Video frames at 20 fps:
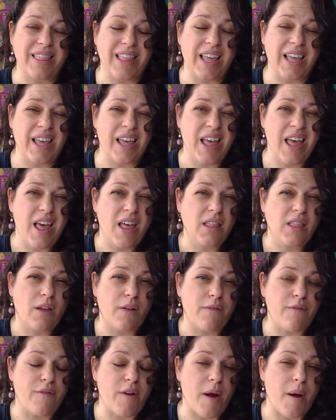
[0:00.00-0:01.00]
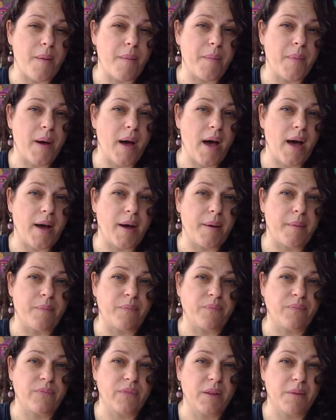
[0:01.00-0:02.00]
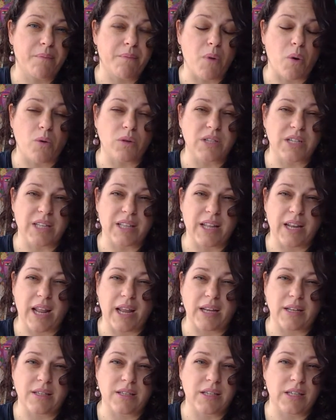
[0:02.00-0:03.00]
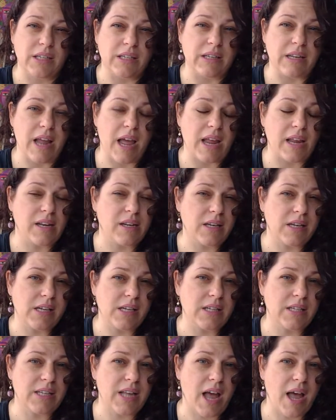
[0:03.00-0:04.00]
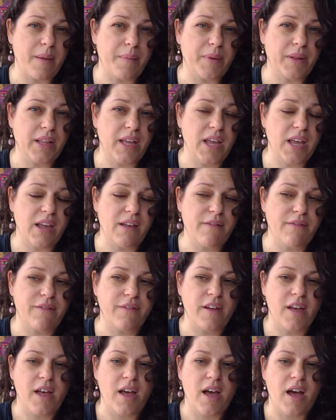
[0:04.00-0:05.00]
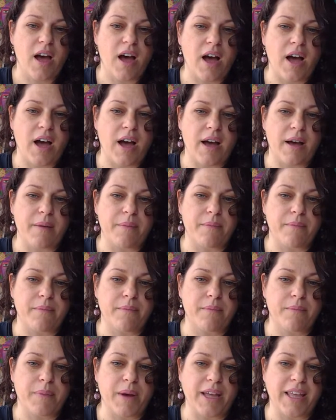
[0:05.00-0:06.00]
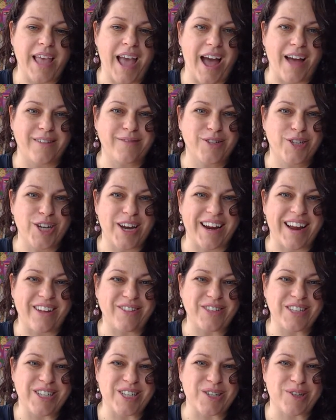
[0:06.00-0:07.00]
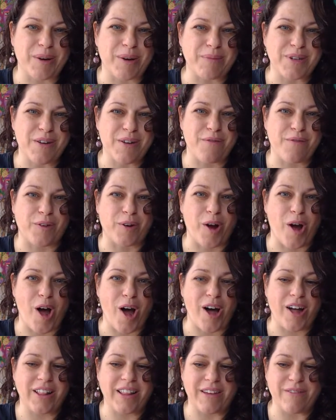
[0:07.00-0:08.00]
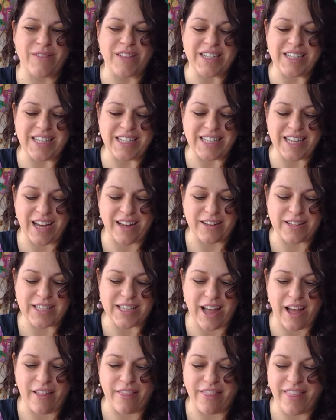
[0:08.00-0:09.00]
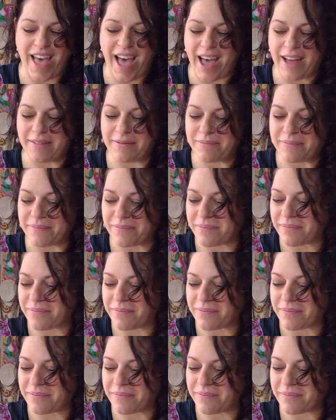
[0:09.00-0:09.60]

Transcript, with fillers: I think they're from um, molds in the 1990s, I believe. Um, but yeah, check out the description for all of the details on that.